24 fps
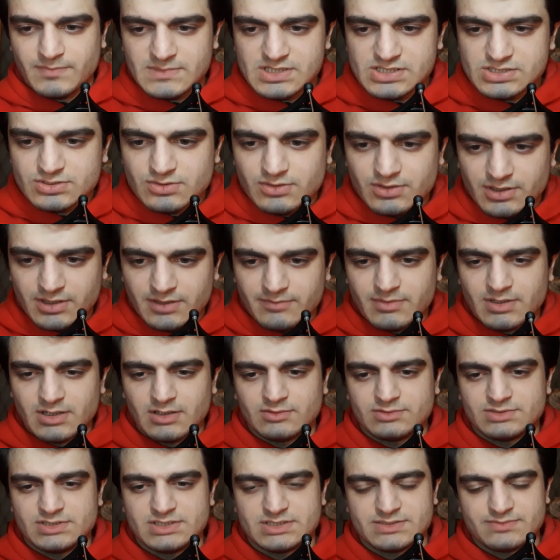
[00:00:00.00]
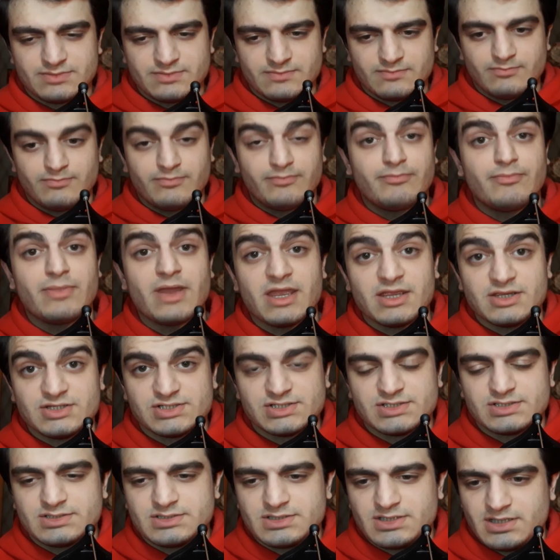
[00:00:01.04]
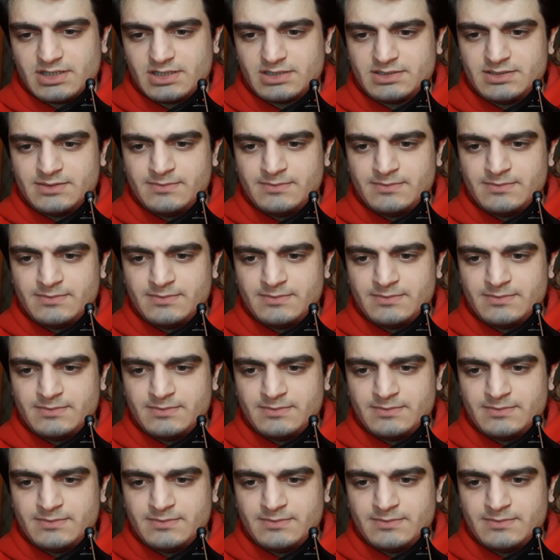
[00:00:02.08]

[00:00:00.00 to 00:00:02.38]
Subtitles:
story about this patient he had.